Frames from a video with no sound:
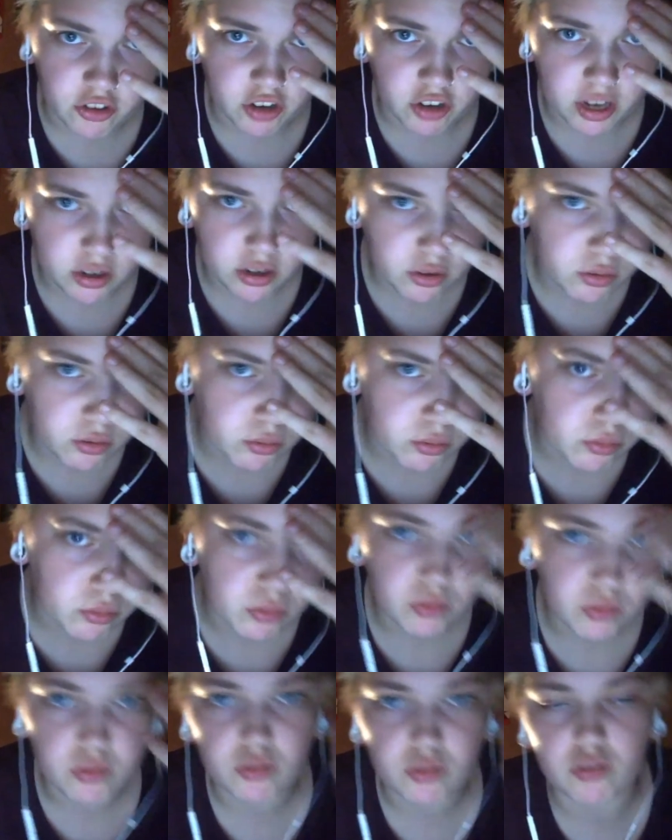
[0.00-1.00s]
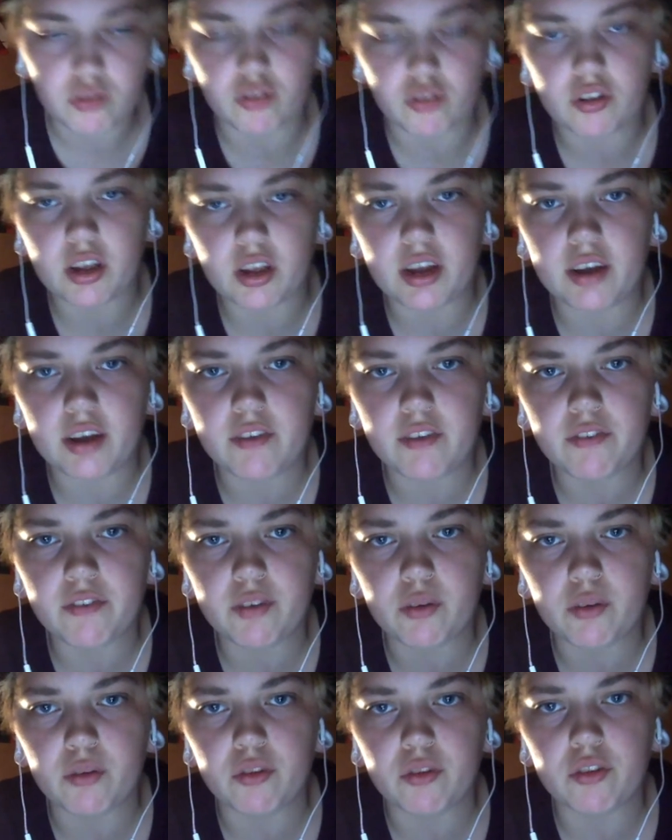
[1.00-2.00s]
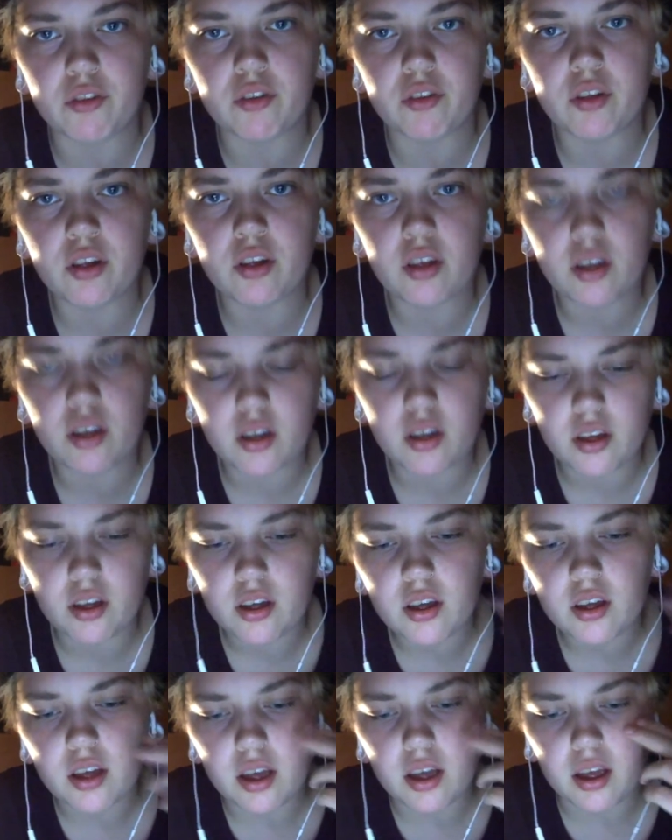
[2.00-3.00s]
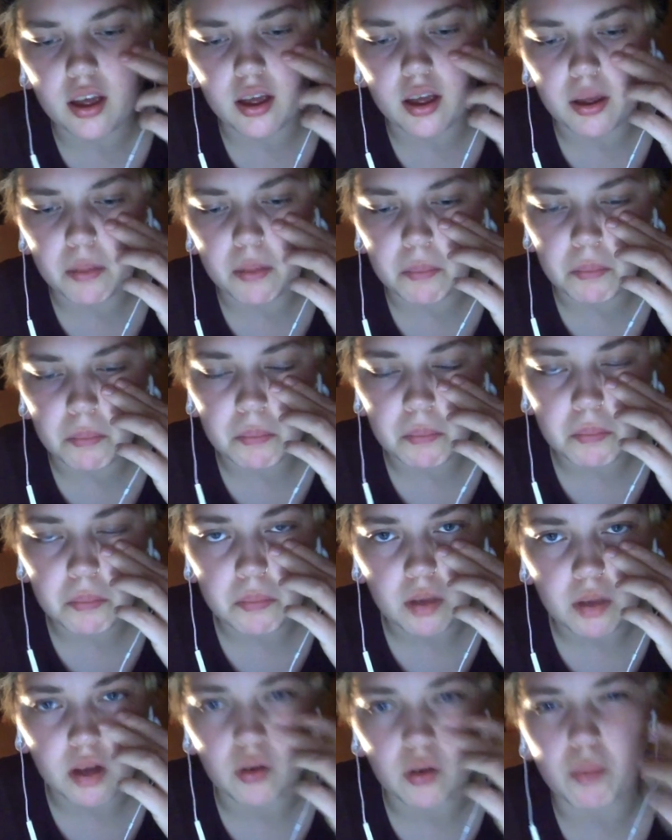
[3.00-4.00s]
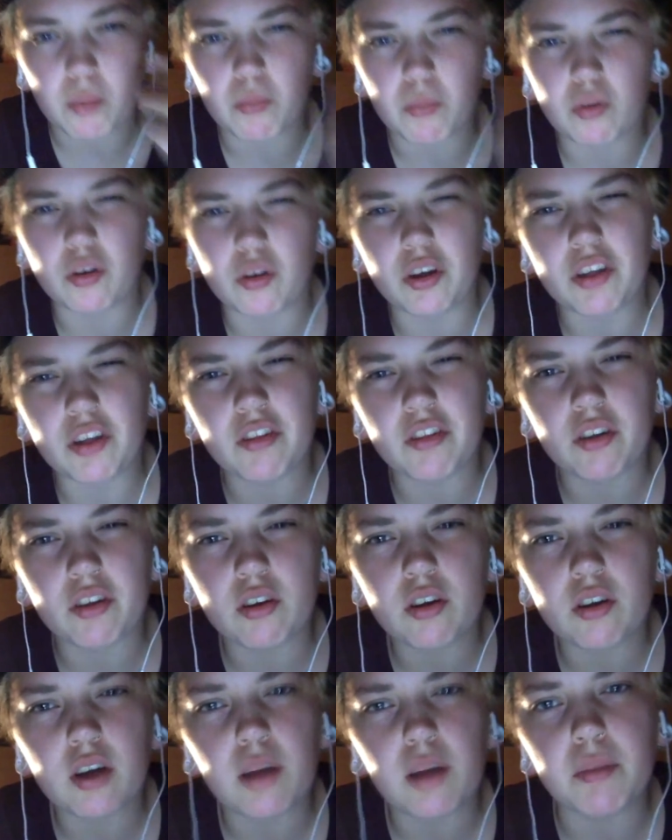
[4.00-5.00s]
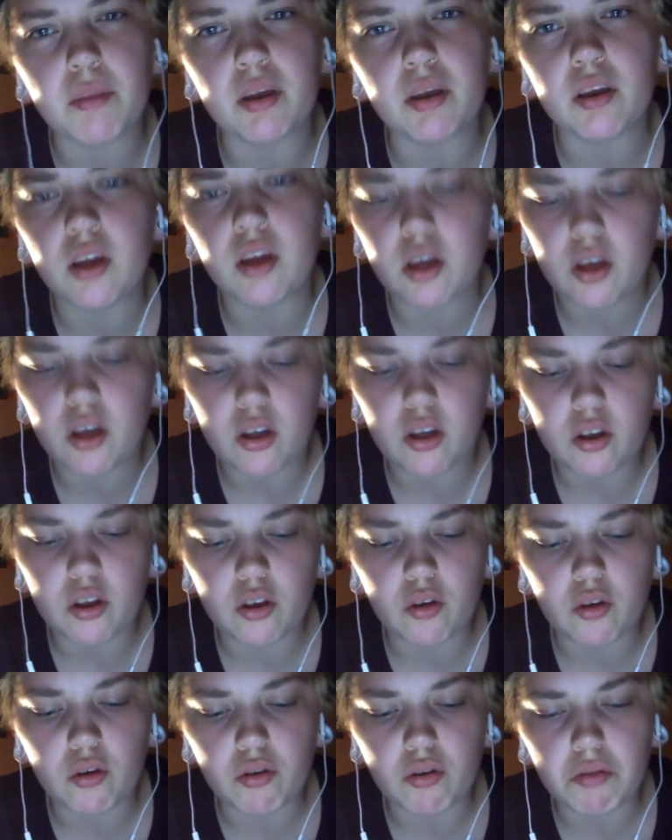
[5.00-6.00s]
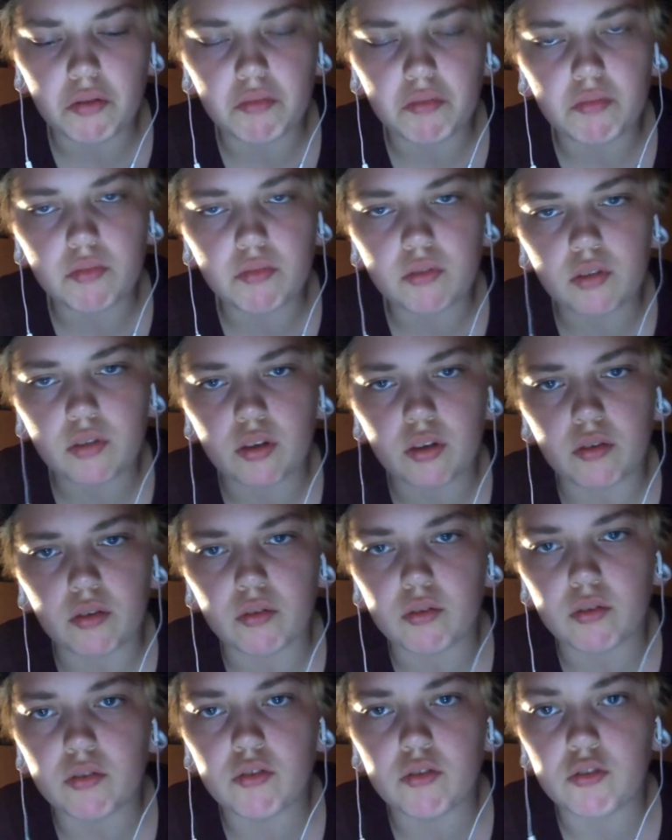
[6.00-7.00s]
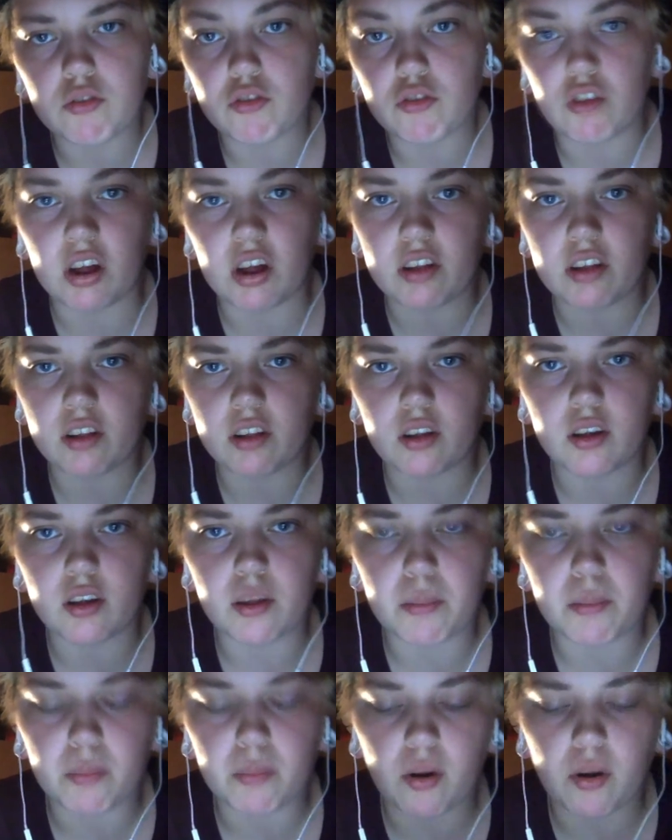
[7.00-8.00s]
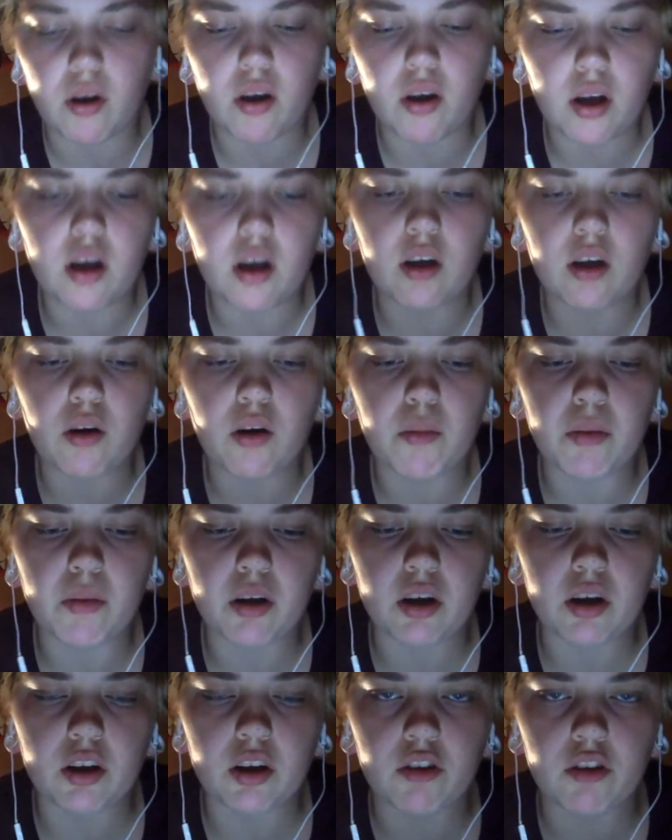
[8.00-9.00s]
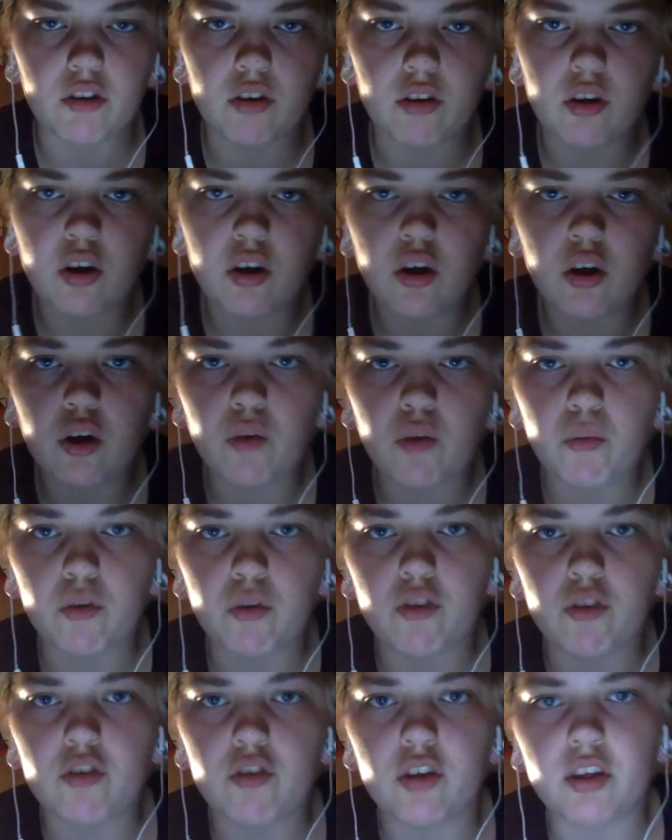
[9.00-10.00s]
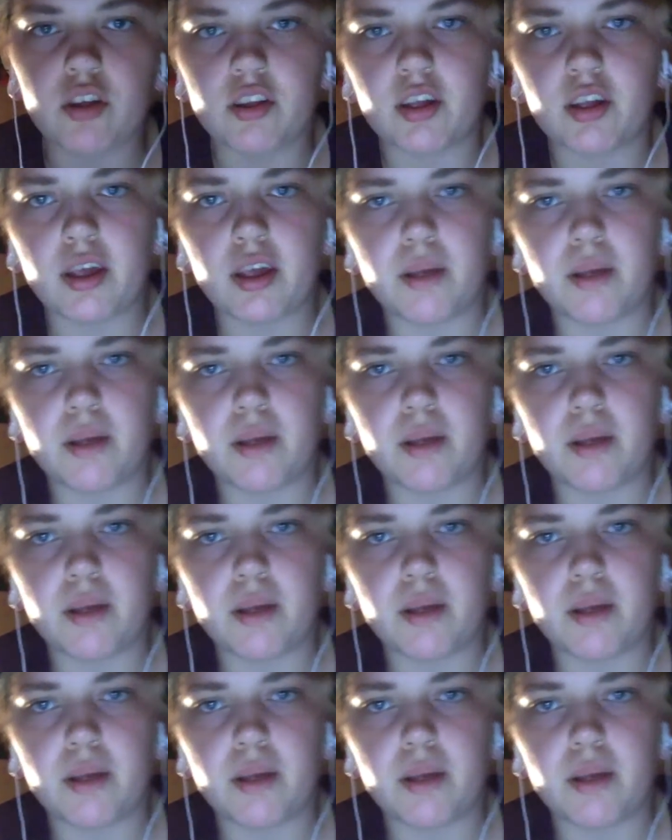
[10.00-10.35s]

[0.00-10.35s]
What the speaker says: general just kind of feels a lot more greasier. I mean, not, drastically, but a little bit greasier, which is,